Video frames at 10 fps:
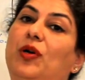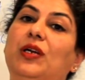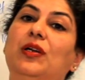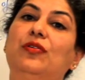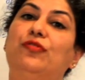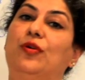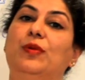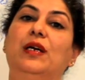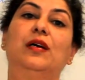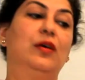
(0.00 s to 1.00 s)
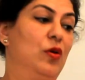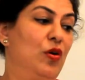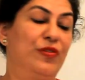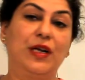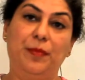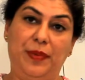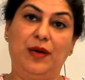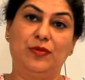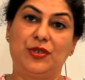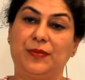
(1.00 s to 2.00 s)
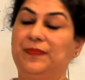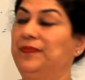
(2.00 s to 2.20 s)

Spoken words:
molecular formula of a compound.